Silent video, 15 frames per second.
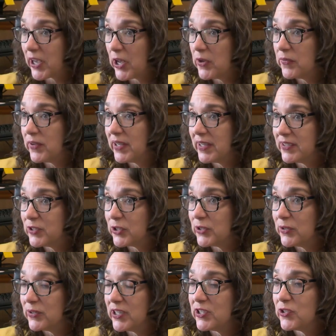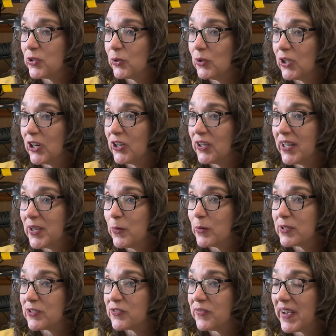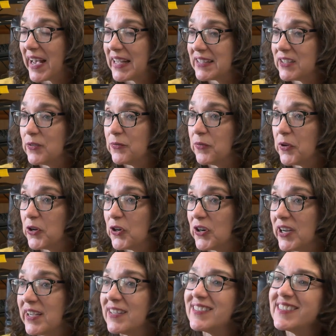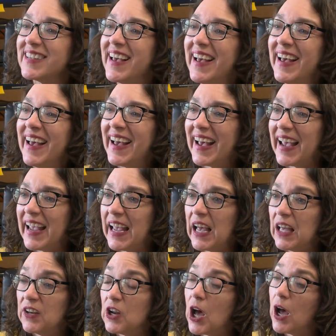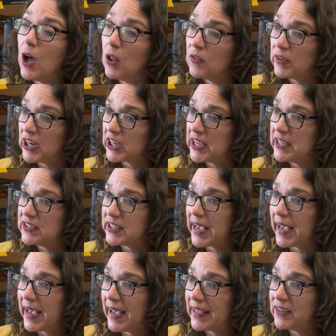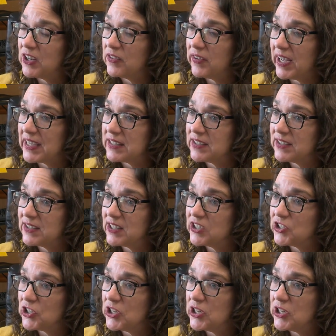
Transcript: COVID to digital learning was fast and furious, and not all of our kids had devices this